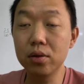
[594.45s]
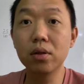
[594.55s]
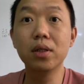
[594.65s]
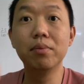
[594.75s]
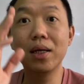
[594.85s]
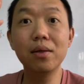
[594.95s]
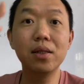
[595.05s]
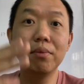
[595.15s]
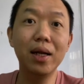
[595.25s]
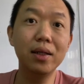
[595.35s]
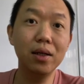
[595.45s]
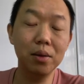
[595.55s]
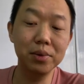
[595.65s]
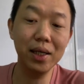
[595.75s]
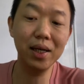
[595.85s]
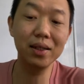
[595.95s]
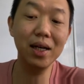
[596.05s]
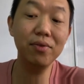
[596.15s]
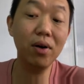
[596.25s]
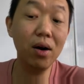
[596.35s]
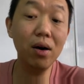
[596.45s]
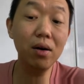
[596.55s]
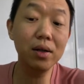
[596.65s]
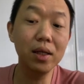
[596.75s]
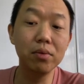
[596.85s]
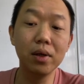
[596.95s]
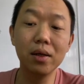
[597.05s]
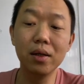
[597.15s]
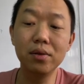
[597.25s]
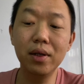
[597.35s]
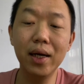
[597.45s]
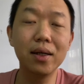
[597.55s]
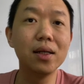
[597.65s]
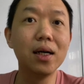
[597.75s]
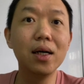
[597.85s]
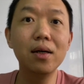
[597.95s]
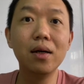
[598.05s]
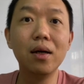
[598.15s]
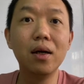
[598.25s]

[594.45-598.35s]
So it becomes a magnetic object and therefore it will attract the